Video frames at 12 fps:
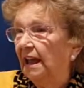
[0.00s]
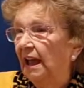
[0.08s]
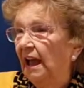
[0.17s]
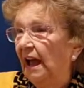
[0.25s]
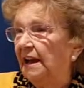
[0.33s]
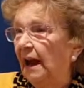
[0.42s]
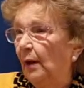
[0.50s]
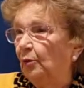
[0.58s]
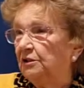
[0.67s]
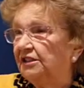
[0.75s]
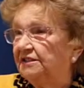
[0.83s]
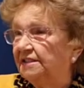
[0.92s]
And I
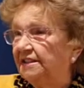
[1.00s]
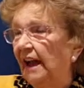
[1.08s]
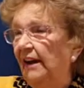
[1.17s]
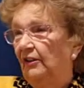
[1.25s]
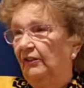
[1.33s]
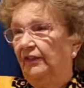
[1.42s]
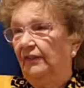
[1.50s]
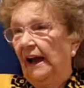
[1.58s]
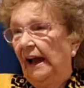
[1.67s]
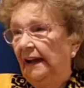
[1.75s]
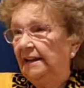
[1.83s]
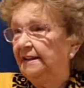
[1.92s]
was
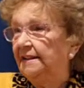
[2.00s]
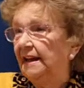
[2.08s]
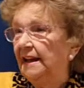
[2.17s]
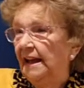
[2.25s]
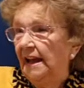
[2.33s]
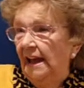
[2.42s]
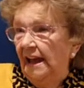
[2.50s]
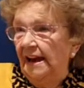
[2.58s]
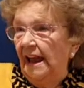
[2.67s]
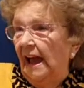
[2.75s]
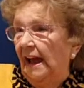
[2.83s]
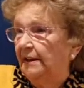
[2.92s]
terrified, and I
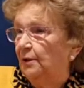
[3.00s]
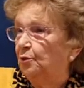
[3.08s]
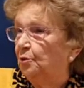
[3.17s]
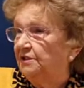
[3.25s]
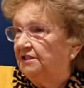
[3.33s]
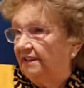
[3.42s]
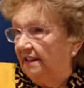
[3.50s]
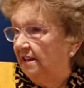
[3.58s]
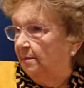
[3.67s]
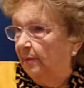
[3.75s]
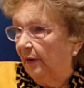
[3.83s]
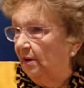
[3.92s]
had a Lucozade
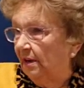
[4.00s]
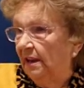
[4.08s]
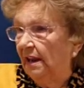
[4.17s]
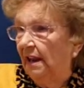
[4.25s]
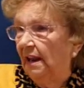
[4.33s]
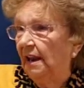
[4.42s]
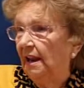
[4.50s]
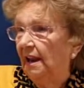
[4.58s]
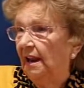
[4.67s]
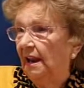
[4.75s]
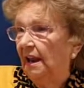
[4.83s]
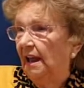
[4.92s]
bottle,
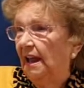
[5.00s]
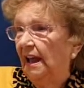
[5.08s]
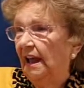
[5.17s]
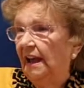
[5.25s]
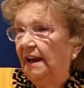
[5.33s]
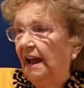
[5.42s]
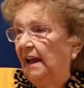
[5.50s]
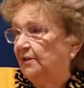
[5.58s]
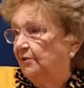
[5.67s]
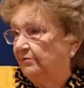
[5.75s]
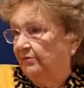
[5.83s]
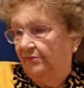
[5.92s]
and I
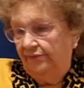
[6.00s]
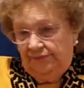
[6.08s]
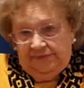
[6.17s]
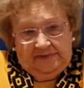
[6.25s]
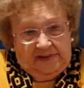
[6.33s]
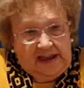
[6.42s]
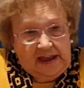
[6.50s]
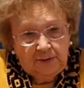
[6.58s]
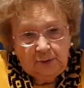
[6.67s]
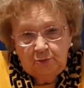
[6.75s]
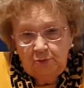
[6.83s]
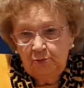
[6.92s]

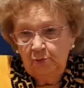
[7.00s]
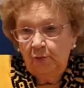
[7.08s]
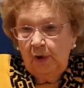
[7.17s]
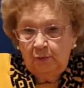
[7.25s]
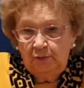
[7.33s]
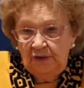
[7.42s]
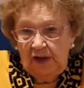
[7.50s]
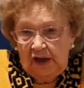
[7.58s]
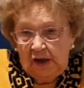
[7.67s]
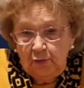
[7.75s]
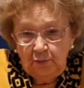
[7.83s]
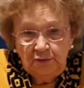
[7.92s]
don't know how
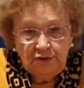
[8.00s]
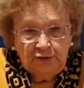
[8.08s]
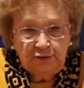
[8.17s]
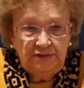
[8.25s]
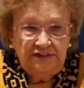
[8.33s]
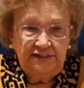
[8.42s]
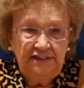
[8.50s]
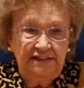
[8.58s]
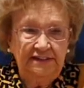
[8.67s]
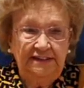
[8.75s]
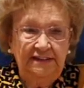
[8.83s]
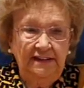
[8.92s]
much was in
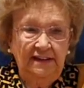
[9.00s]
it.